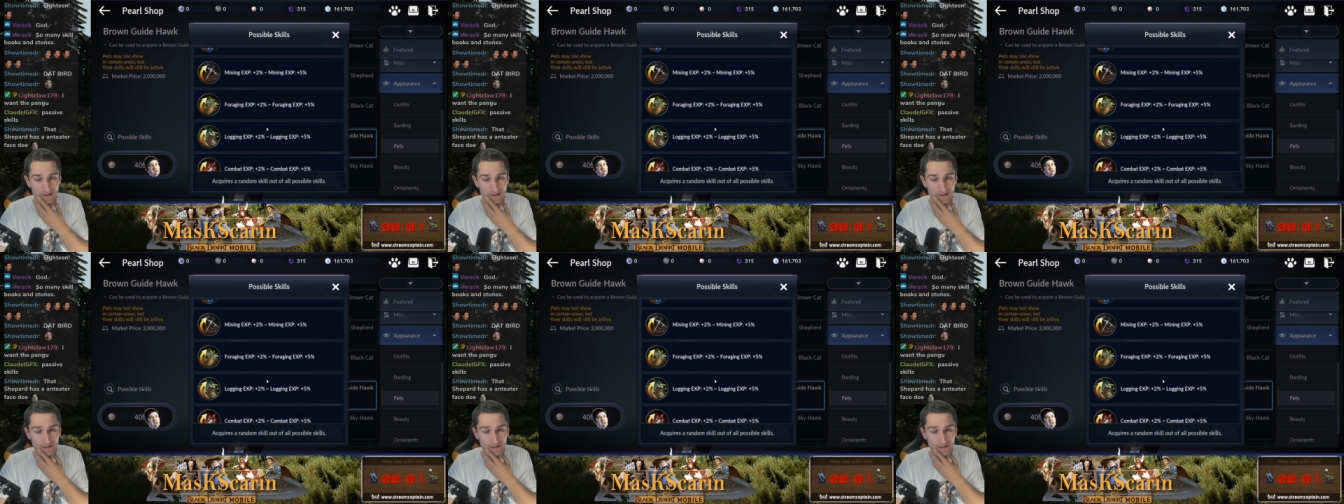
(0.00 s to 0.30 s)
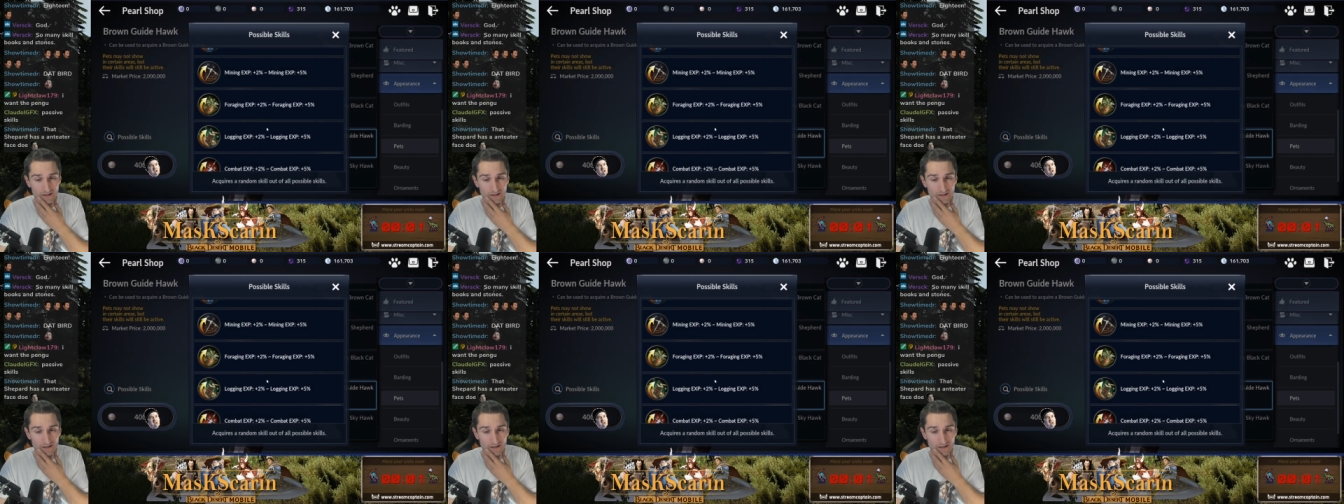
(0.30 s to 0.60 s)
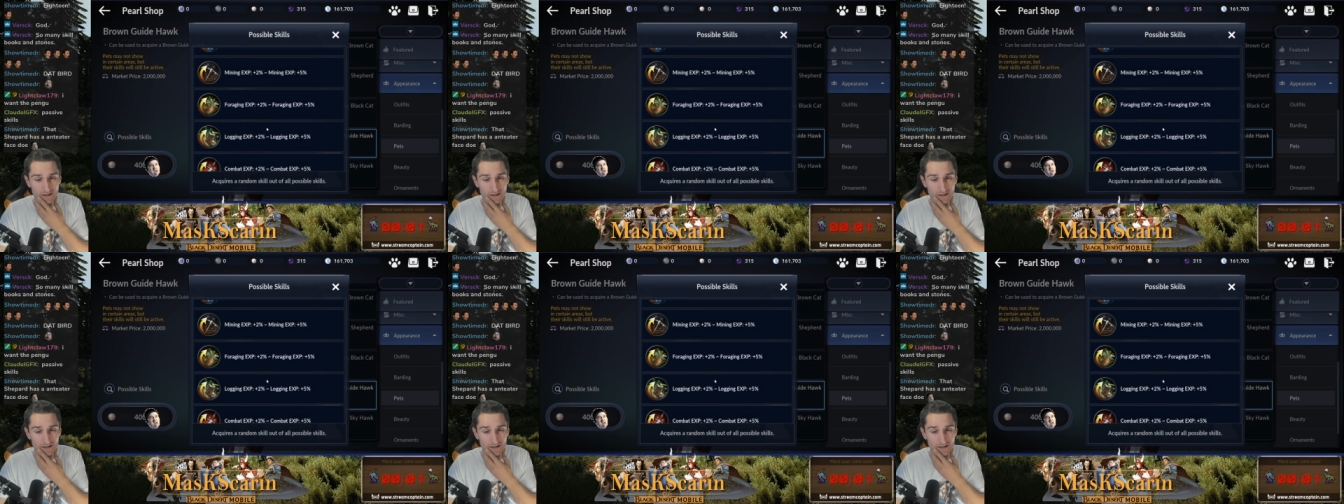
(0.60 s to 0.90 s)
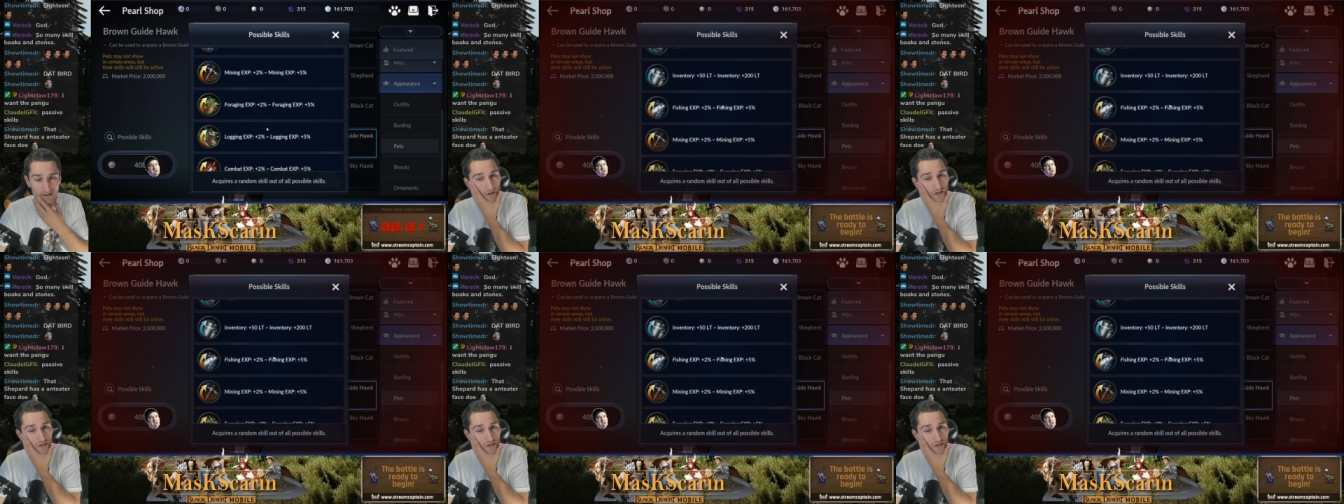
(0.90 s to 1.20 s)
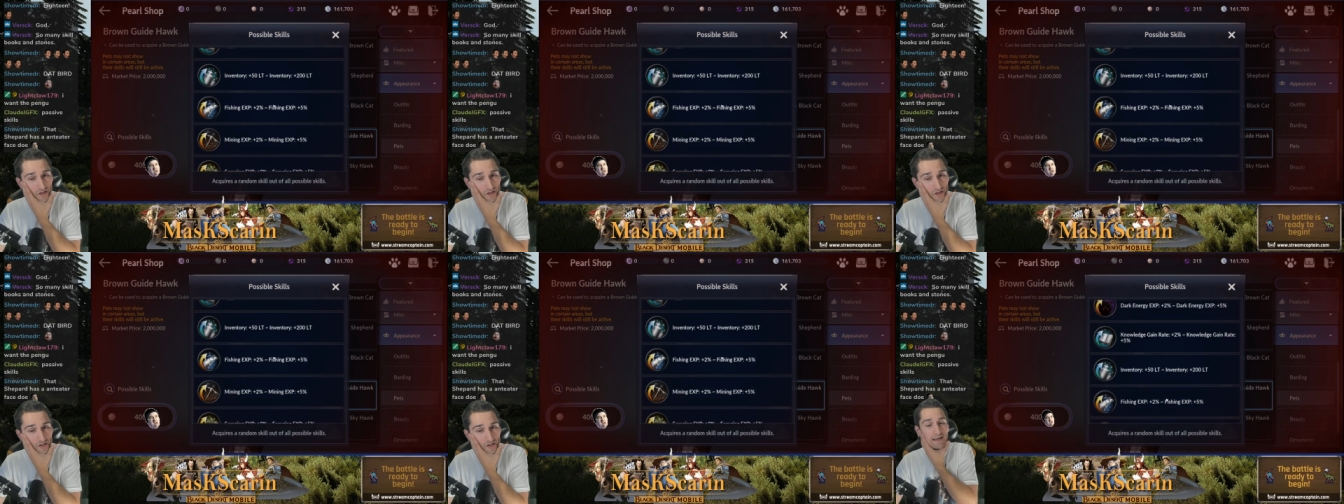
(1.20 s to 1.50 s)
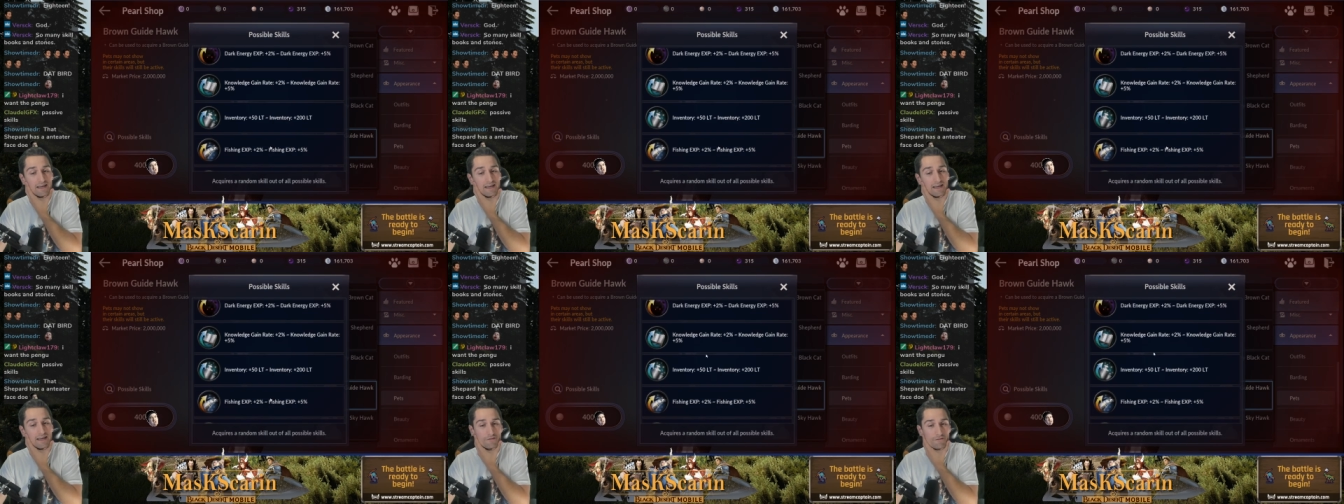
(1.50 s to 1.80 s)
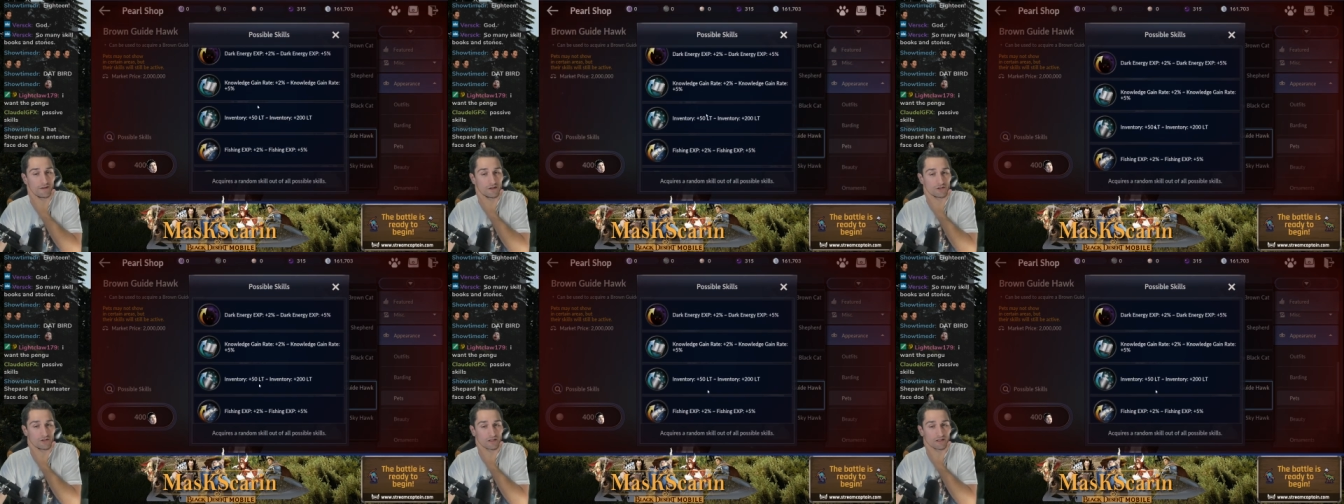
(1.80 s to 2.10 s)
but lodging, foraging, mining, and
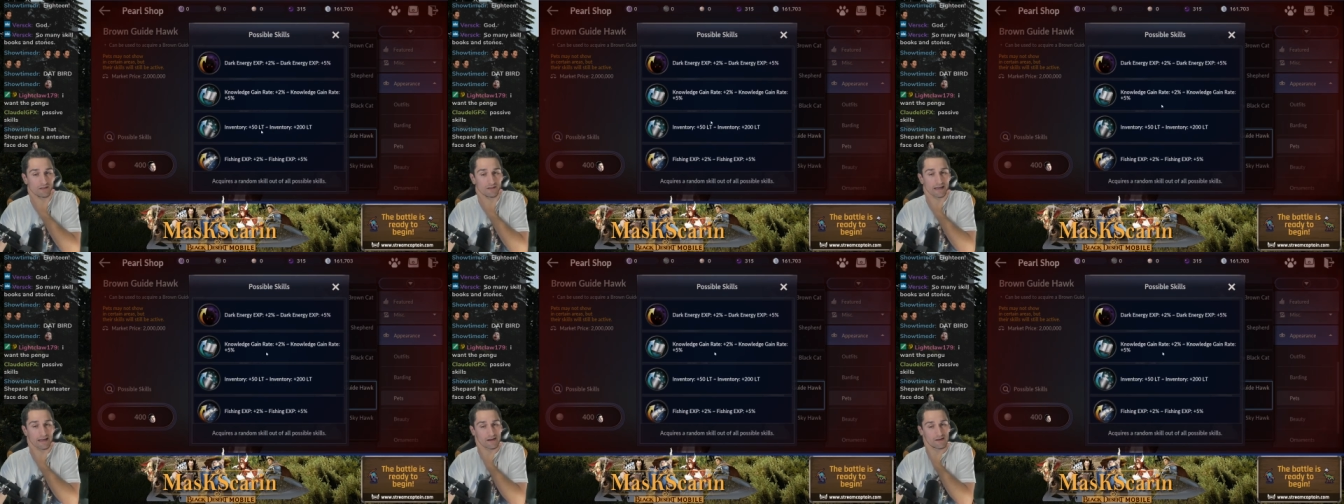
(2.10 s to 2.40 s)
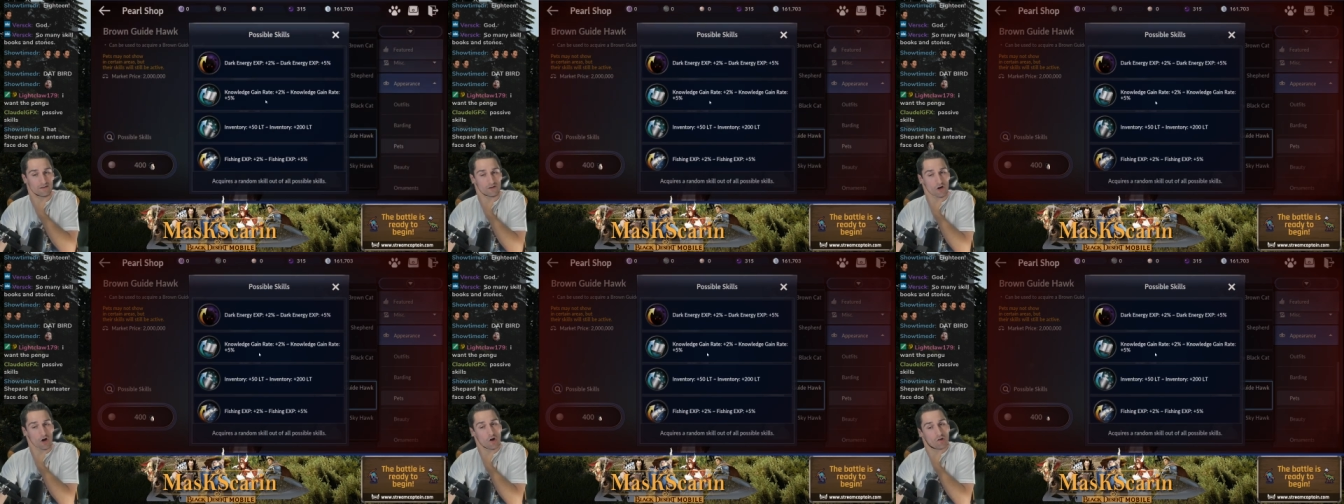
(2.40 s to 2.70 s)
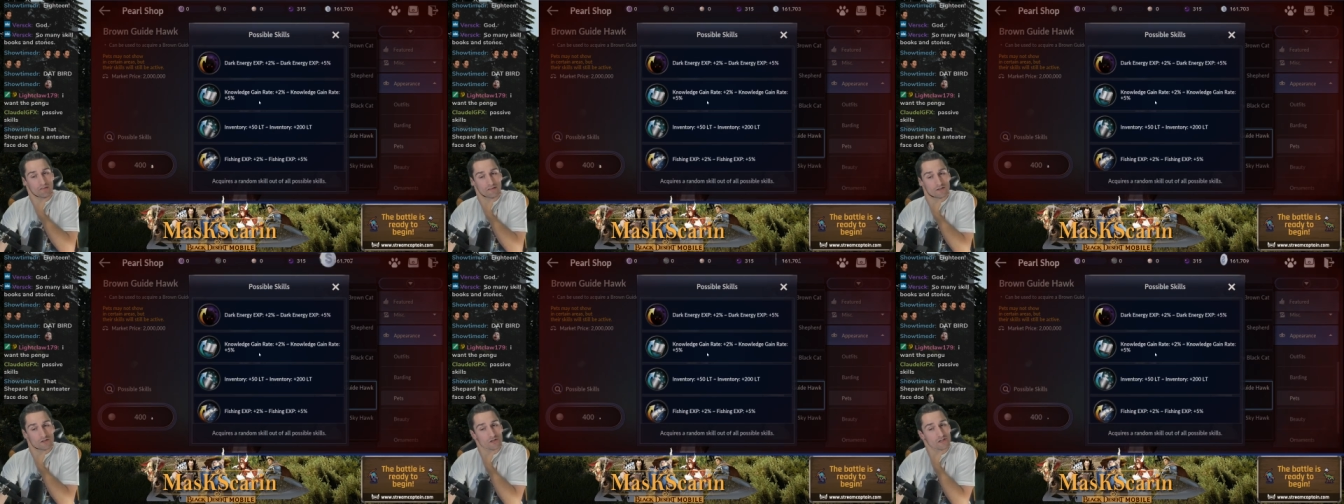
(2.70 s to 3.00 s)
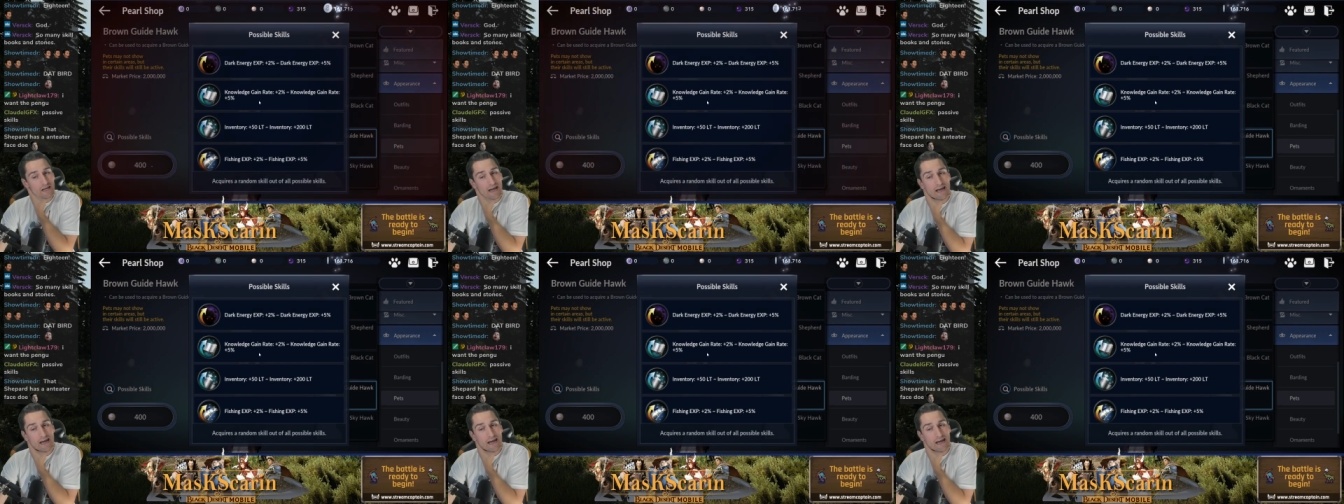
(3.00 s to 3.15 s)
fishing and knowledge